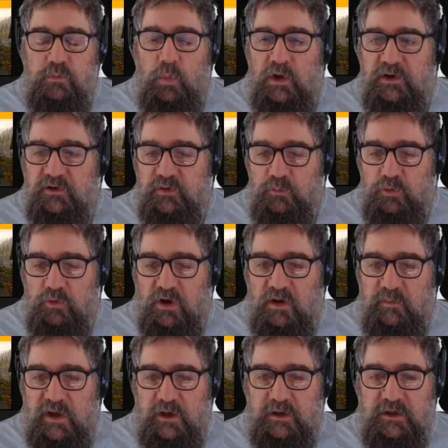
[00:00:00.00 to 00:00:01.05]
One of them will
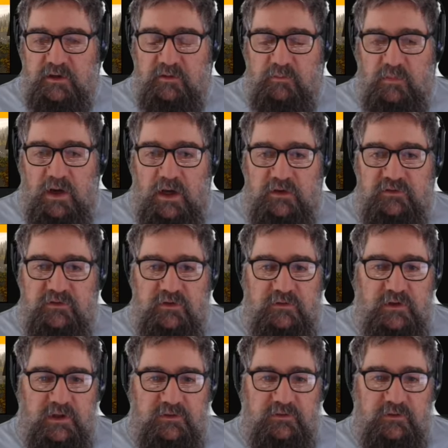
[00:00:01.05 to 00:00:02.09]
come out in March, and
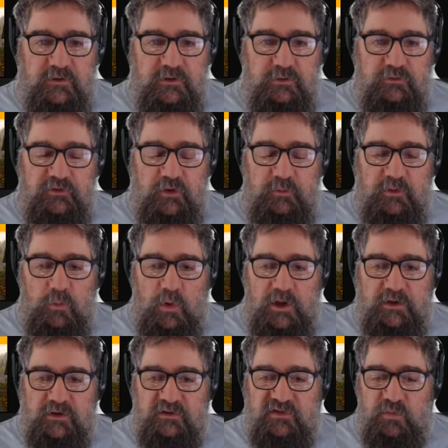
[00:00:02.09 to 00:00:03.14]
that's the new German
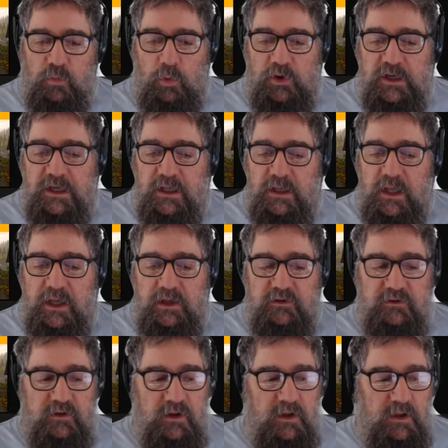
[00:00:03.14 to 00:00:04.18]
one, Schwanningerland.